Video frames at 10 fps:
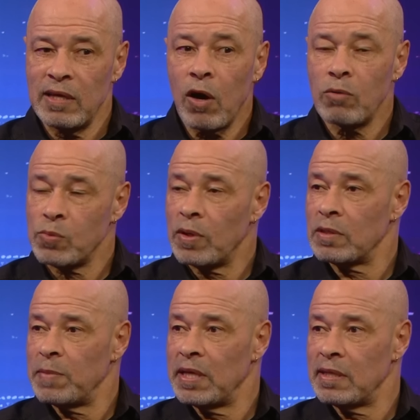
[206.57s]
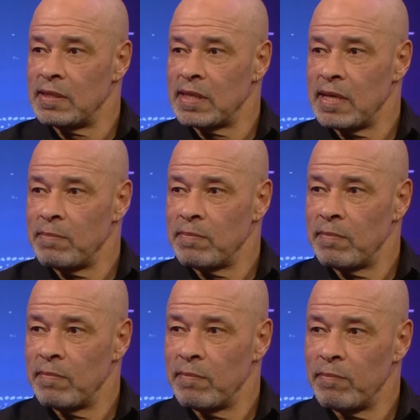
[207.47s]
always wanted me in the team,
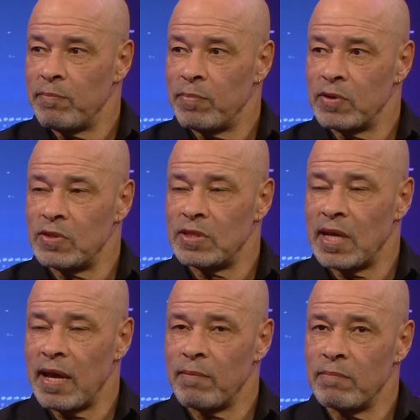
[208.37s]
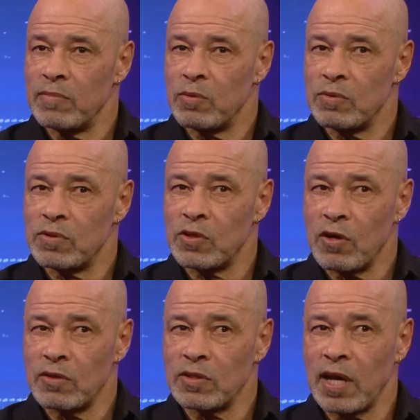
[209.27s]
but there was
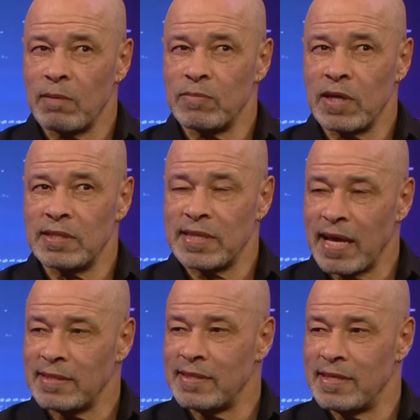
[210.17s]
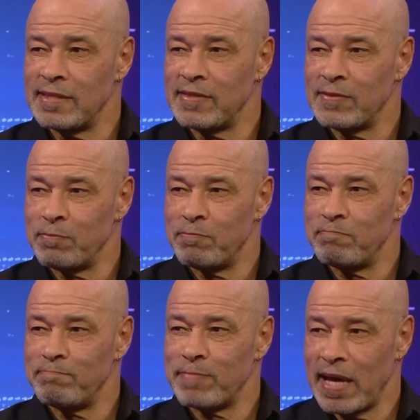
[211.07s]
certain times I tested his
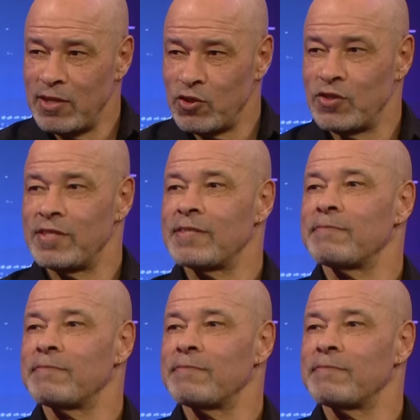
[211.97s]
patience.